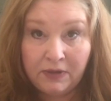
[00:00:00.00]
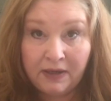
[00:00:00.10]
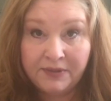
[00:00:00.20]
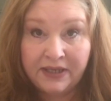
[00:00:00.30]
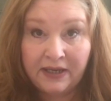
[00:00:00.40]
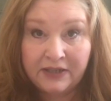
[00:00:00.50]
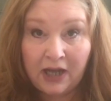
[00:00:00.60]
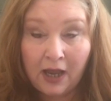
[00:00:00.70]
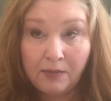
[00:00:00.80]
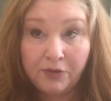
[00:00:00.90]
it was a
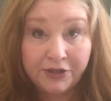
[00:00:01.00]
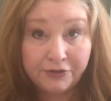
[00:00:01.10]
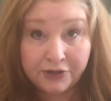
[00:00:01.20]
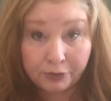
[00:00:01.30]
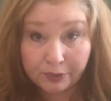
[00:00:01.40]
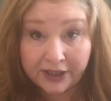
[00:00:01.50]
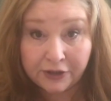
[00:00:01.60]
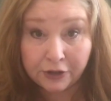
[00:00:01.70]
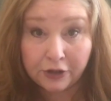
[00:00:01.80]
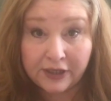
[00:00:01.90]
time where you
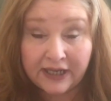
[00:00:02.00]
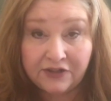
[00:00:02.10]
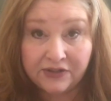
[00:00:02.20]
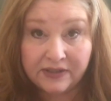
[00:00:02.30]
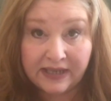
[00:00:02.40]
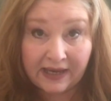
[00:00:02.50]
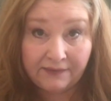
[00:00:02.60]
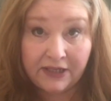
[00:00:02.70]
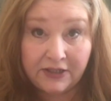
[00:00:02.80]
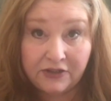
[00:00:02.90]
surrendered and just
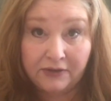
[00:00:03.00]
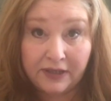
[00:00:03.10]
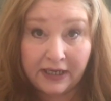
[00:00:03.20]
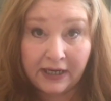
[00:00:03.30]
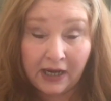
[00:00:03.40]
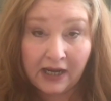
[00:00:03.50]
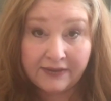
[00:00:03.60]
gave into it.